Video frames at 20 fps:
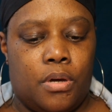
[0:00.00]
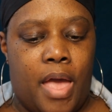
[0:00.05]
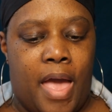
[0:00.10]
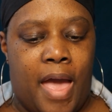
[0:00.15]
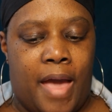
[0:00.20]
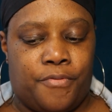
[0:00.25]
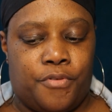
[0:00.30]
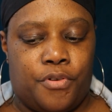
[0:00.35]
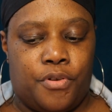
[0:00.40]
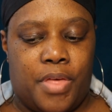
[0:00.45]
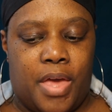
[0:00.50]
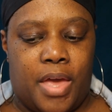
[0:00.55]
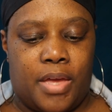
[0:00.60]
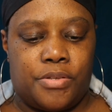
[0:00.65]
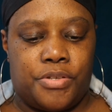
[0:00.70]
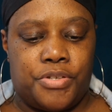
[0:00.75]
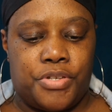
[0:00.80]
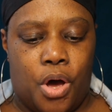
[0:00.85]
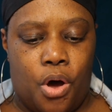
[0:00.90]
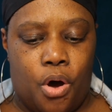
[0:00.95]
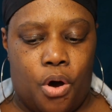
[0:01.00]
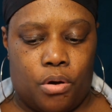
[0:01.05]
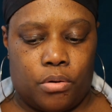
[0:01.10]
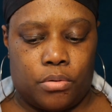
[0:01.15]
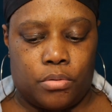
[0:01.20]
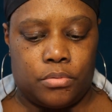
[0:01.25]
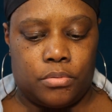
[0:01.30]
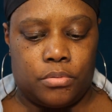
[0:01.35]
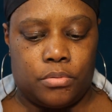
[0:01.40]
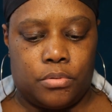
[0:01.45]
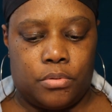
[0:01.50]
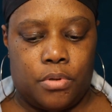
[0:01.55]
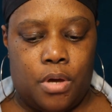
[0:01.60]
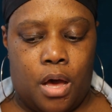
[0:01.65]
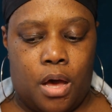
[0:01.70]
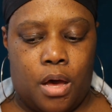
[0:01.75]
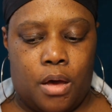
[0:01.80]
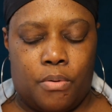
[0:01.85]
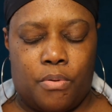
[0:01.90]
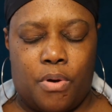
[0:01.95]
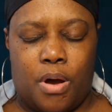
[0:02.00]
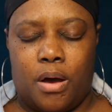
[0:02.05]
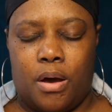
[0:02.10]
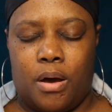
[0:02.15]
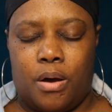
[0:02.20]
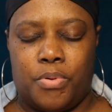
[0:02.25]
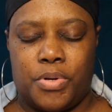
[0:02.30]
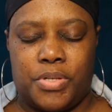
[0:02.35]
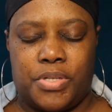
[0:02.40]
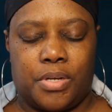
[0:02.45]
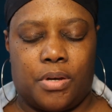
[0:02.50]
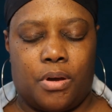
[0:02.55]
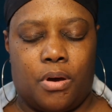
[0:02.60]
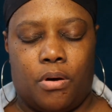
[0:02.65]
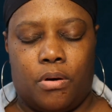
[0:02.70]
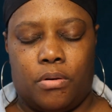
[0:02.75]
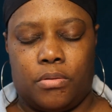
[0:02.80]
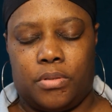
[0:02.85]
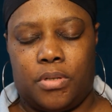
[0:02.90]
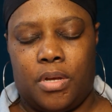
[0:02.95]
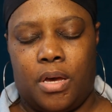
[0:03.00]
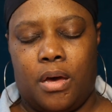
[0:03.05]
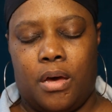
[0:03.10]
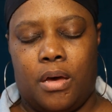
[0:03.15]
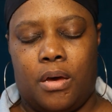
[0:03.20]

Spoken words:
after that song. What's it called?